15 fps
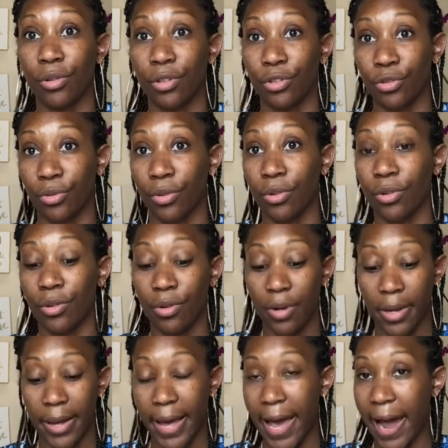control
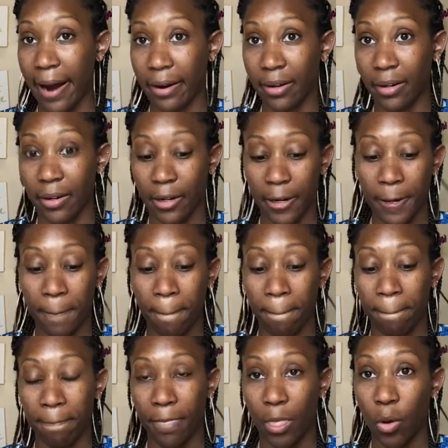acne,
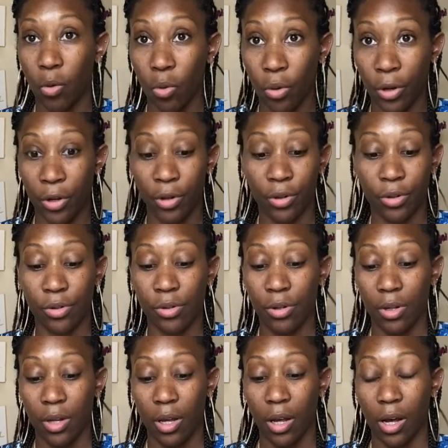oil,
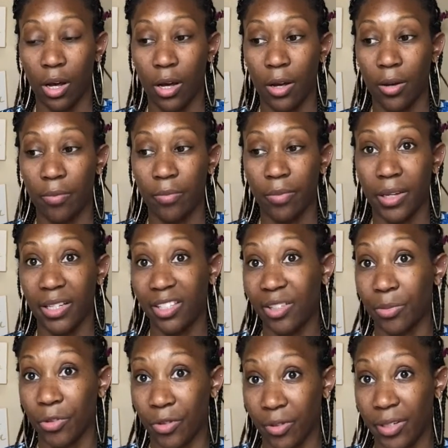get
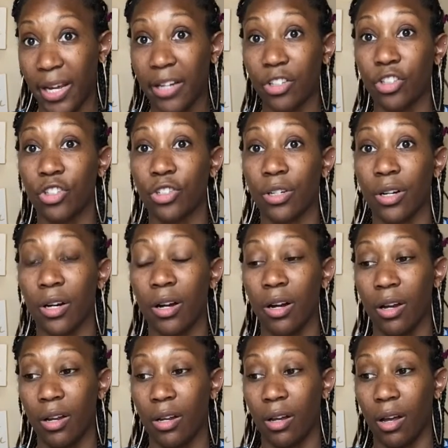smoother texture,
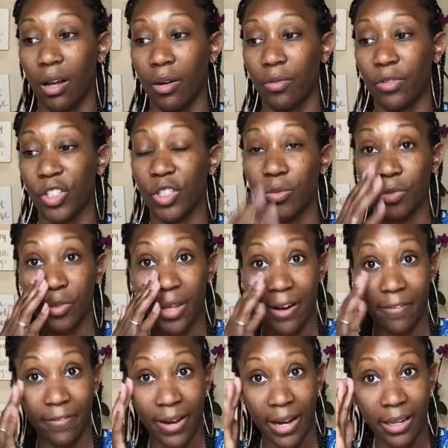smooth out
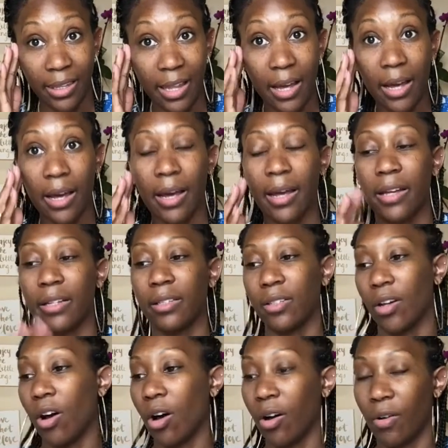fine lines,
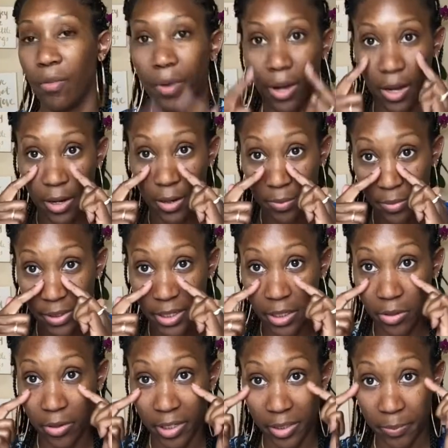
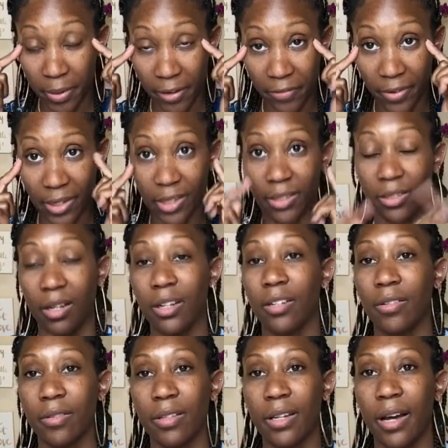decrease puffiness
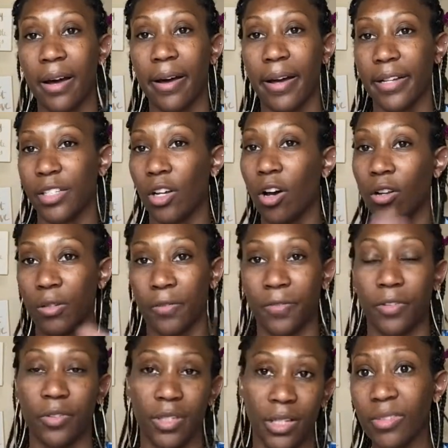under the eyes, all of
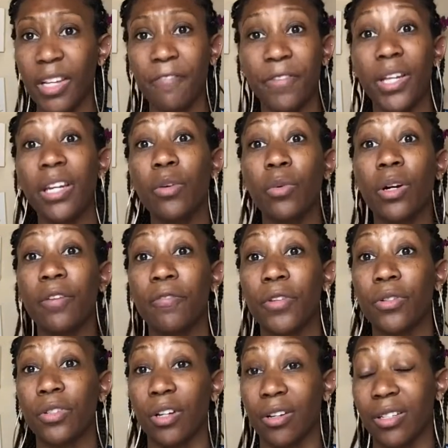those things. If any one of
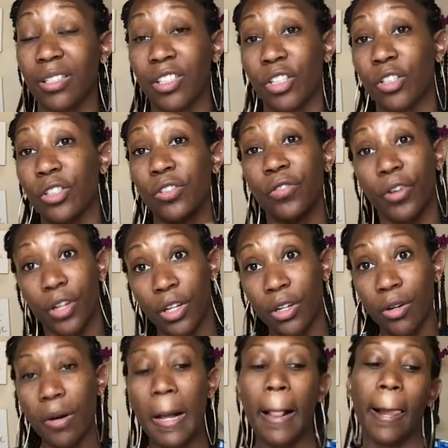those are concerns for
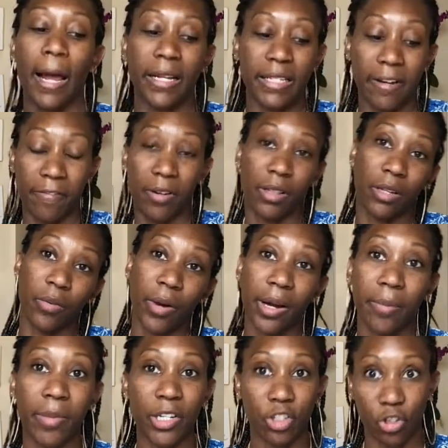you, I definitely
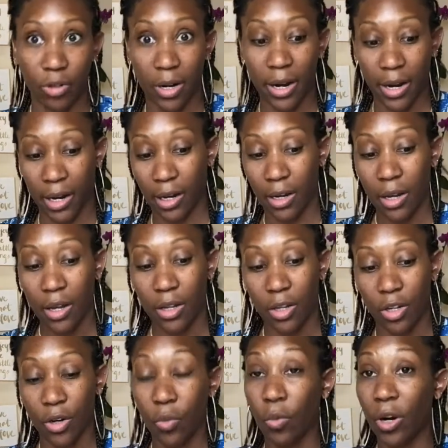recommend trying,
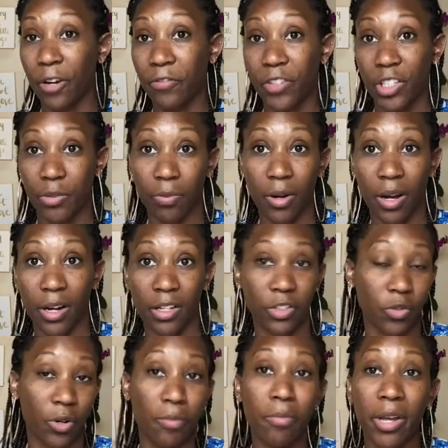one of these products
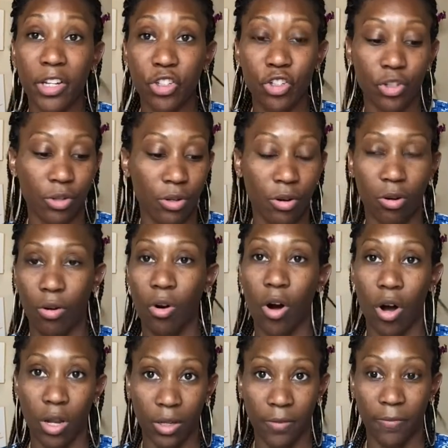or a mixture or
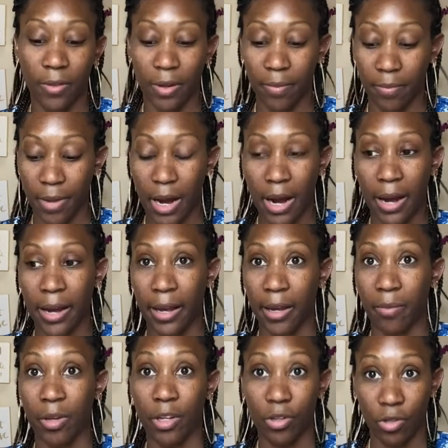all of them. I
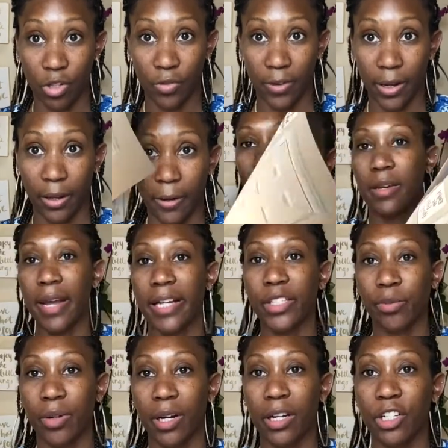am a huge fan. Next,
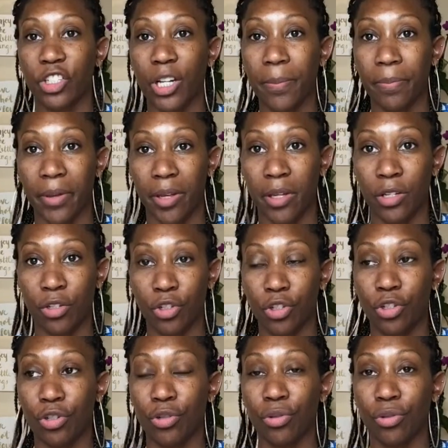we're gonna jump
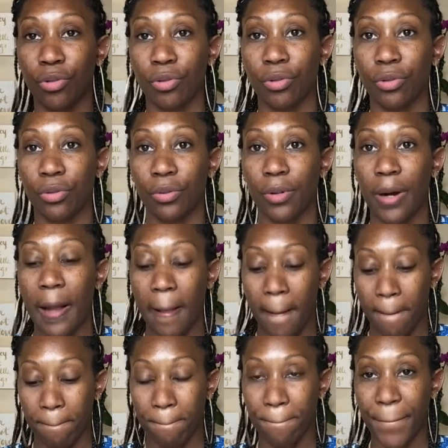into
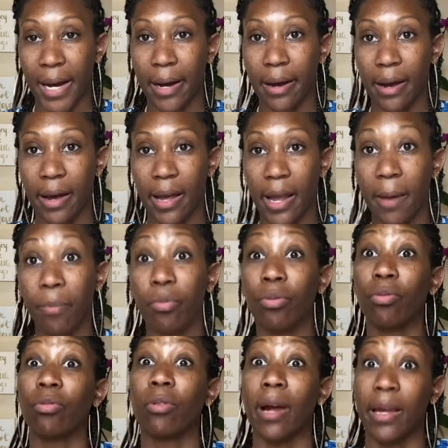my
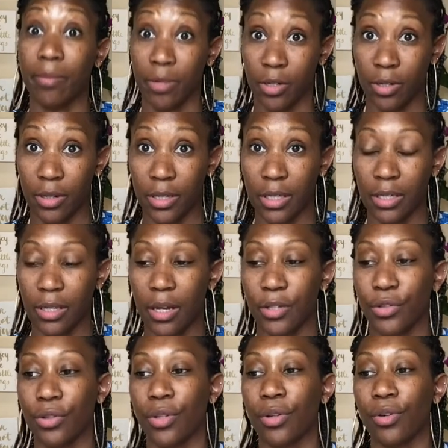primers.
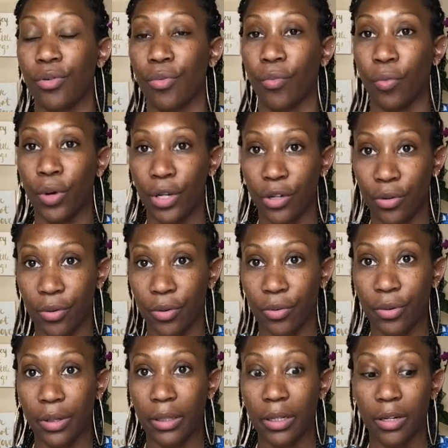So when you're an
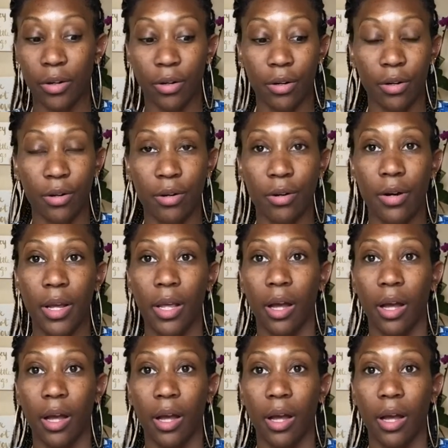oily girl,